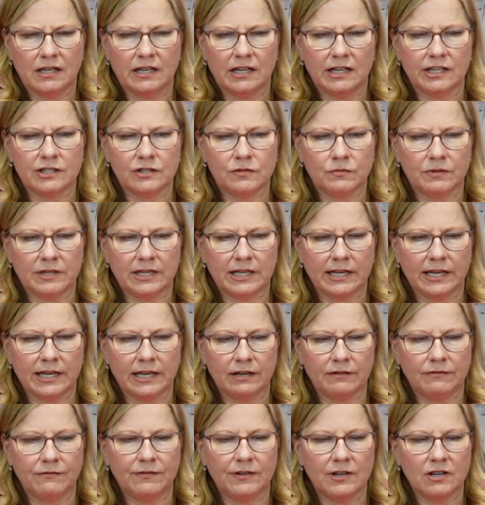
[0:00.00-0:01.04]
I just want to get
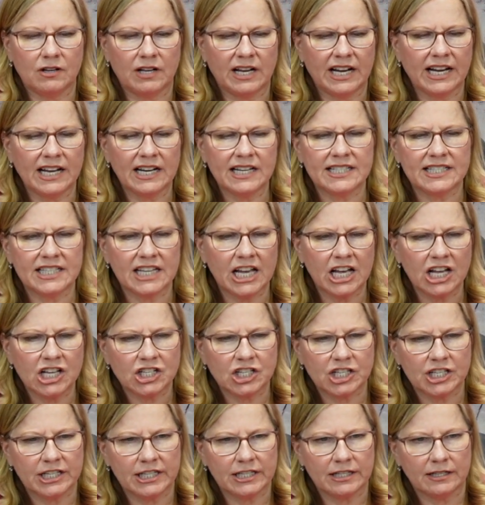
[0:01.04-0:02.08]
a feel. I got to
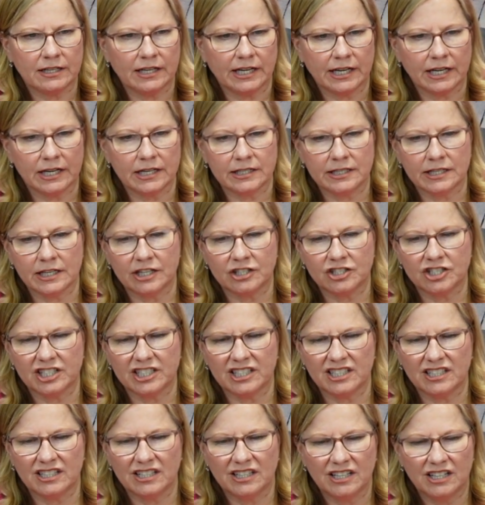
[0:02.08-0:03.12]
touch it. I got to touch
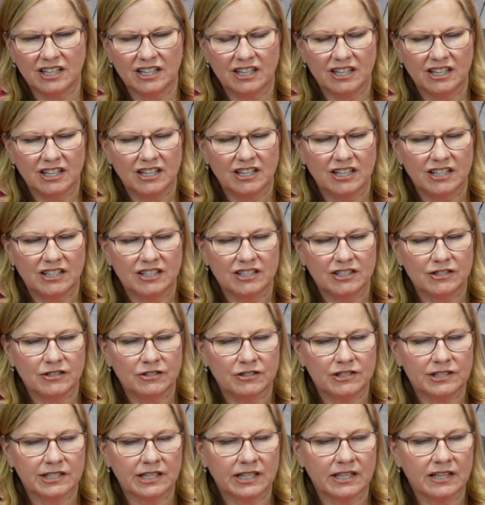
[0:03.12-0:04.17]
it. So
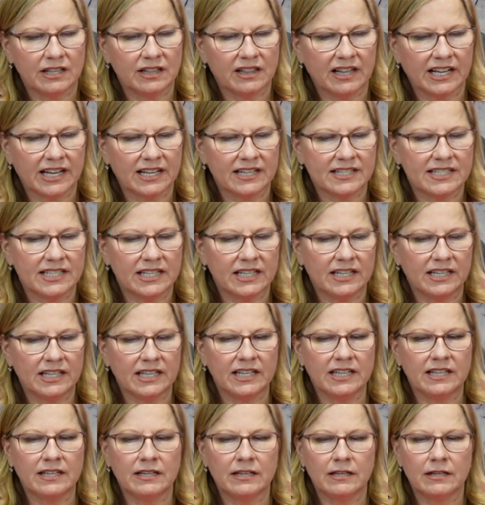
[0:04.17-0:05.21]
it's a like a
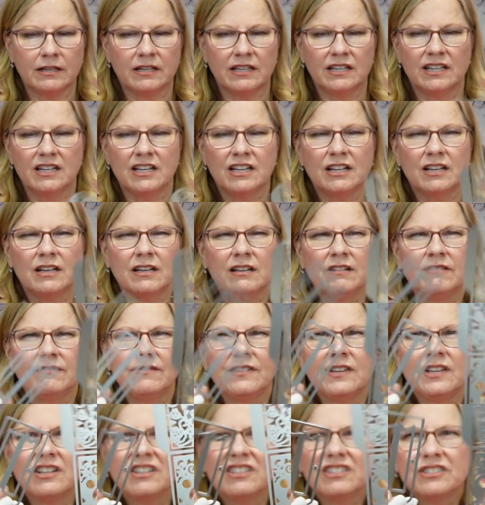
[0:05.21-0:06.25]
tinny
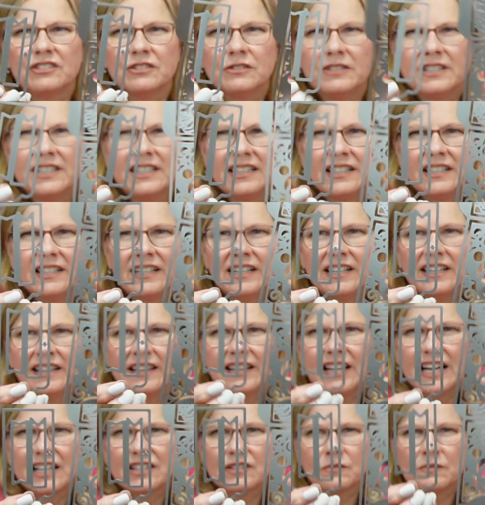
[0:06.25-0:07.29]
feel to it, and
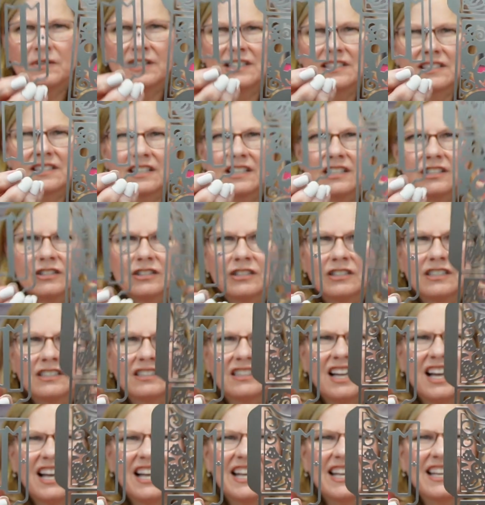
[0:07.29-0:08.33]
that's what it's going to look
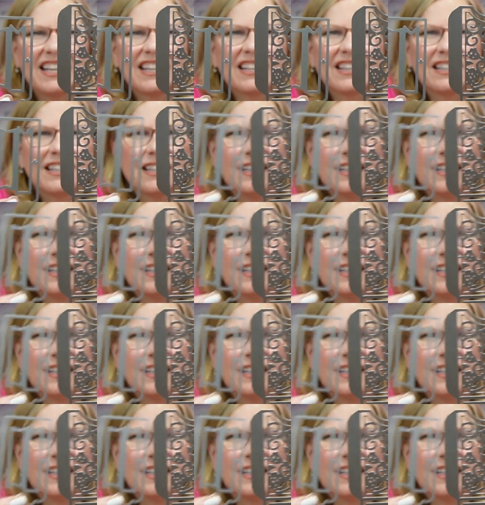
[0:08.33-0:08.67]
like.